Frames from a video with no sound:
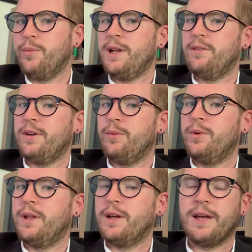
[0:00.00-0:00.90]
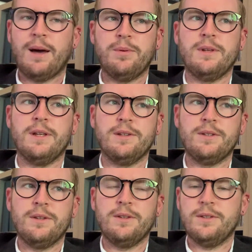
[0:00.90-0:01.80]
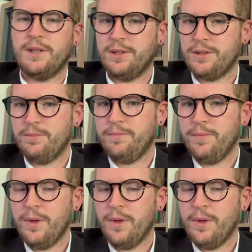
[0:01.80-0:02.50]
we live within a capitalist system.